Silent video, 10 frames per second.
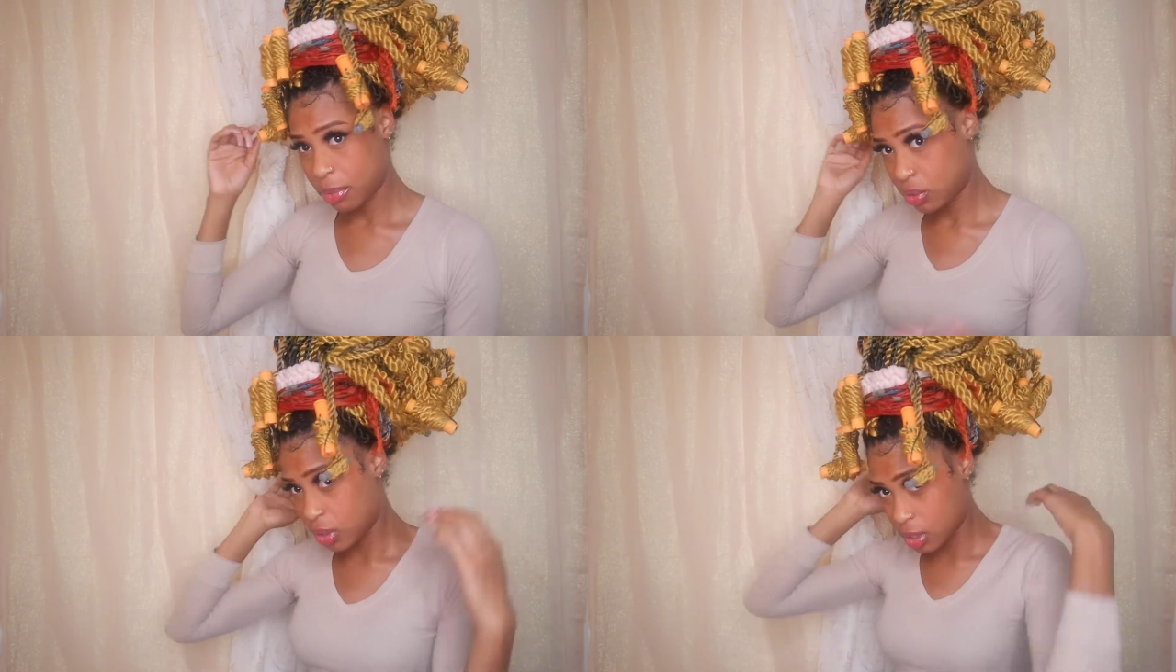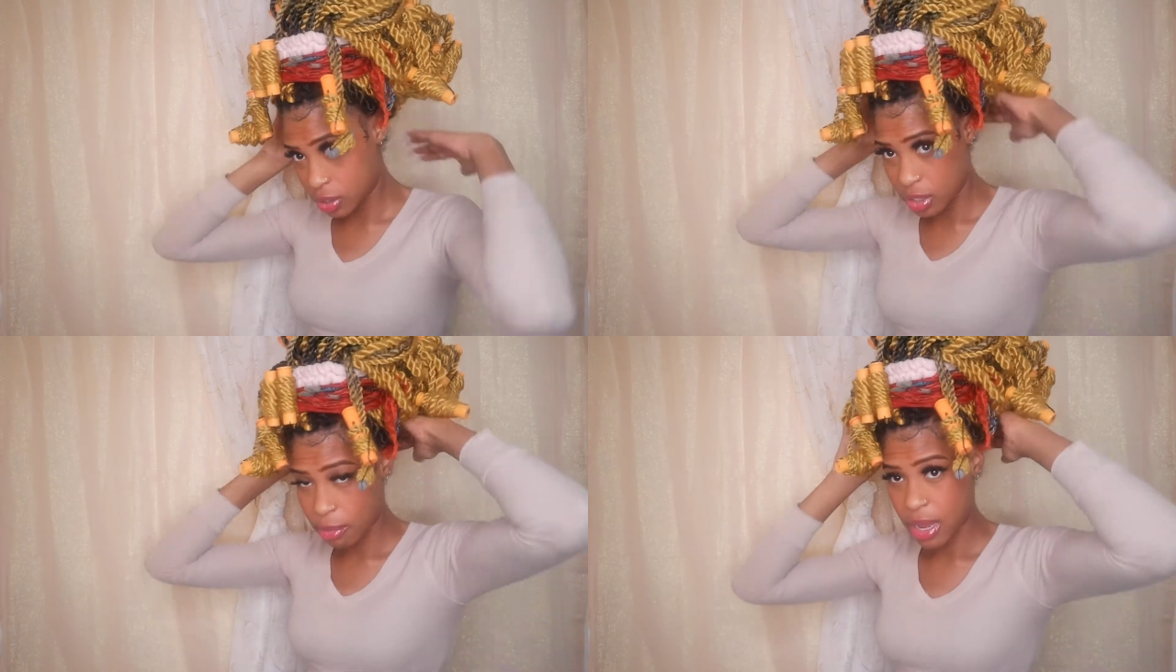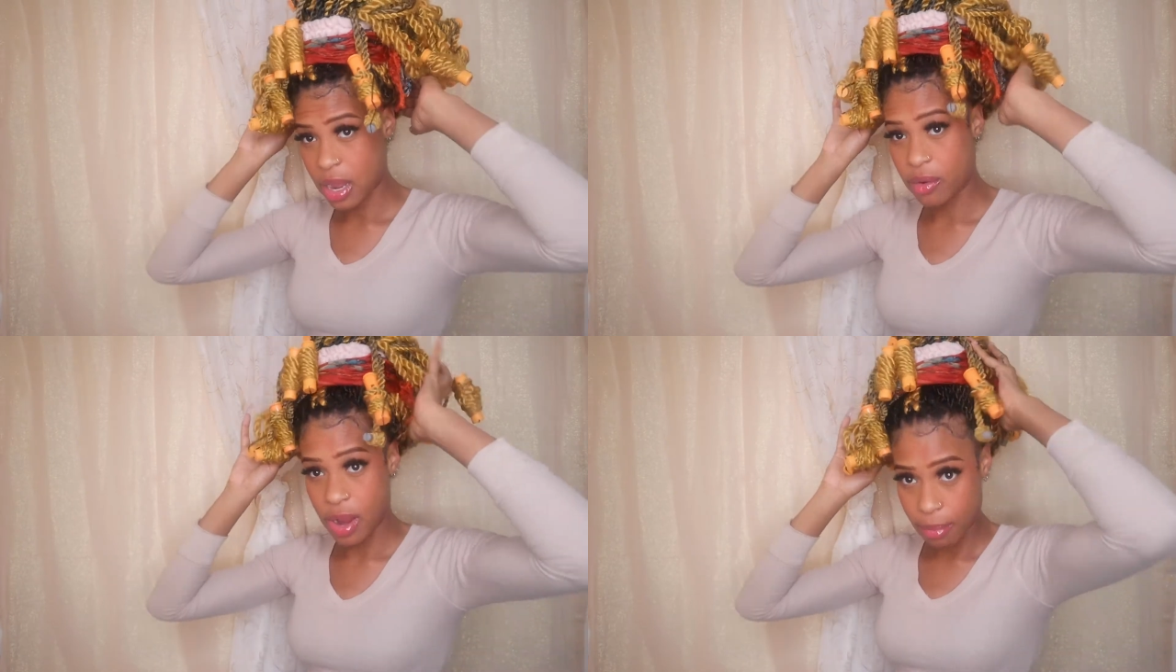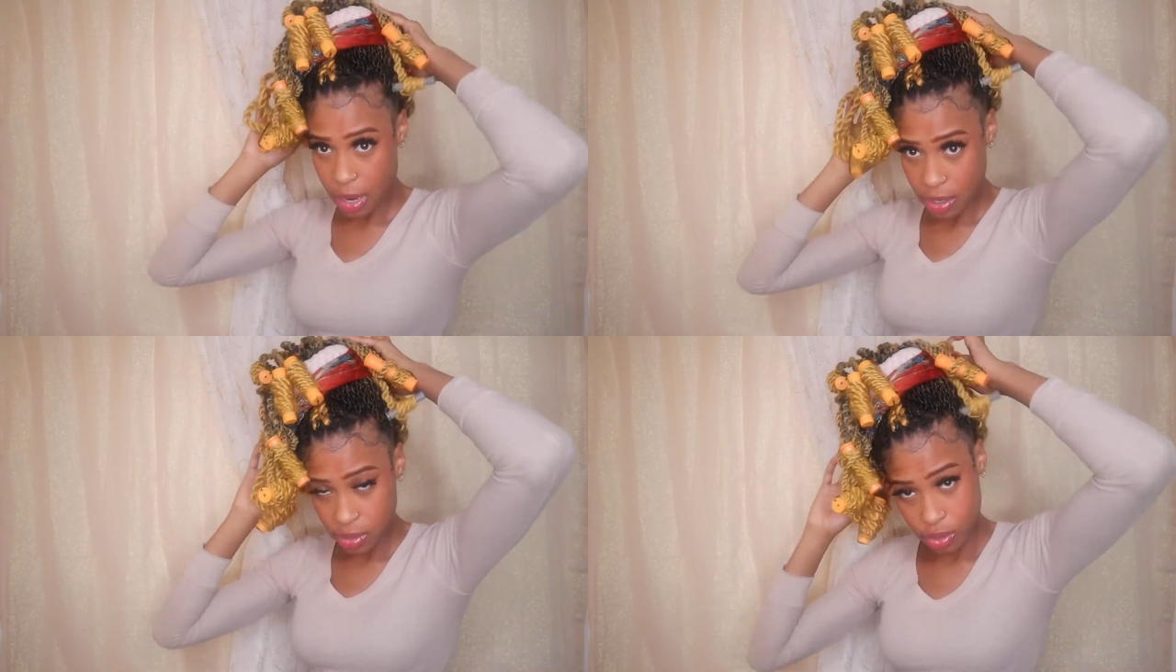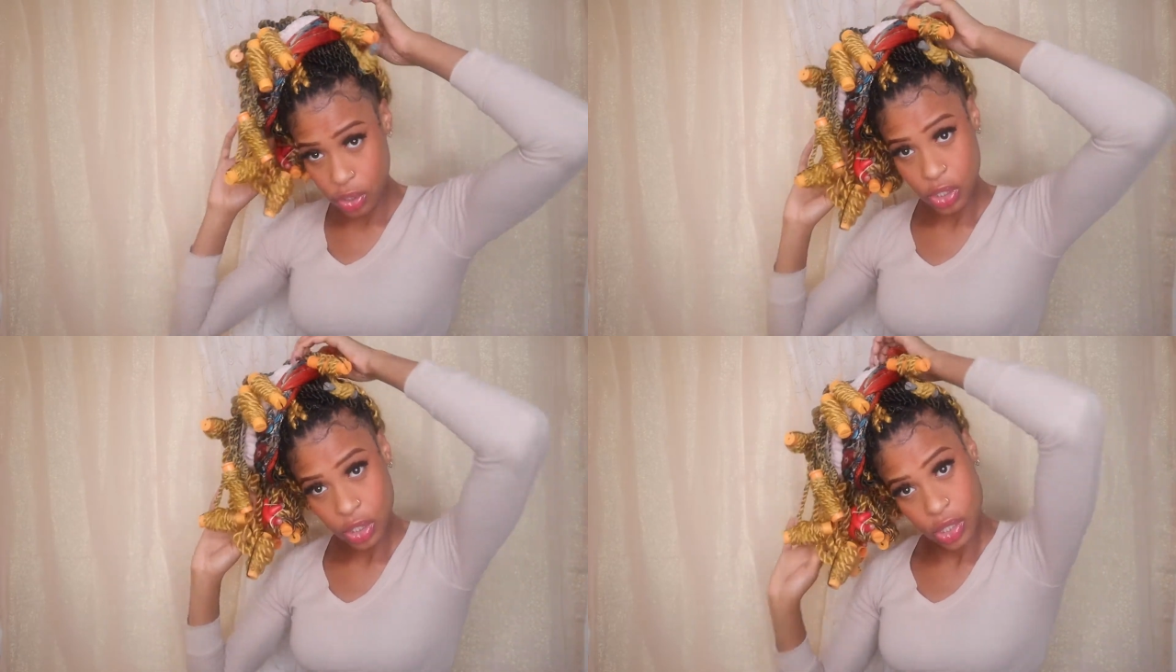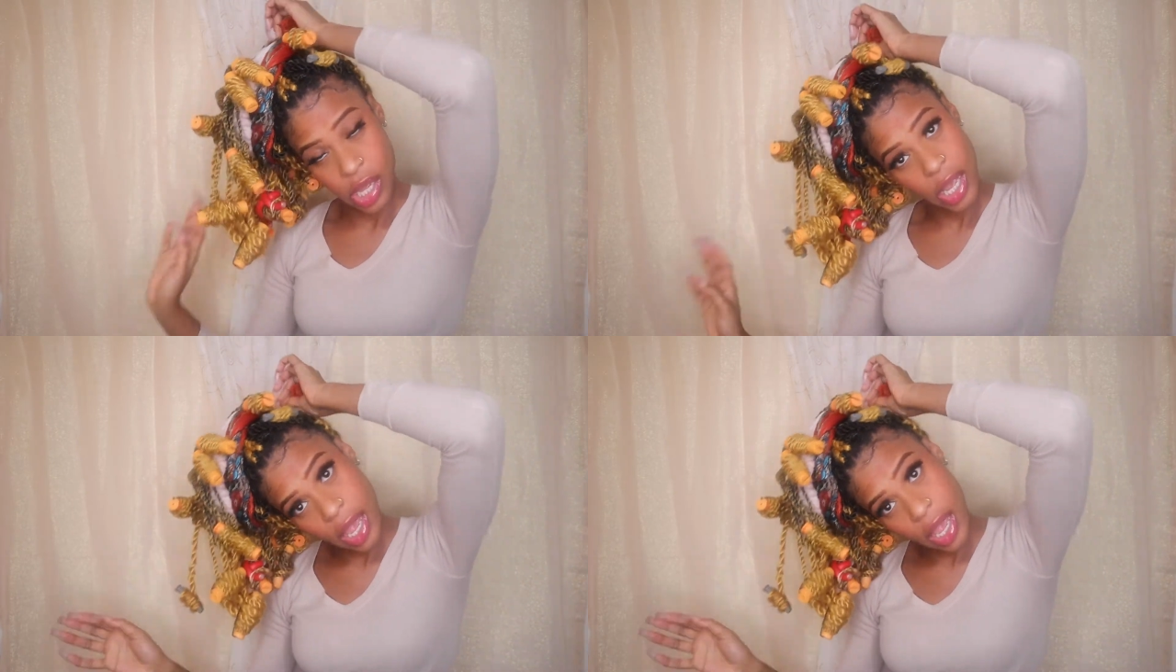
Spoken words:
but you can see my hair wrap kind of turned into like a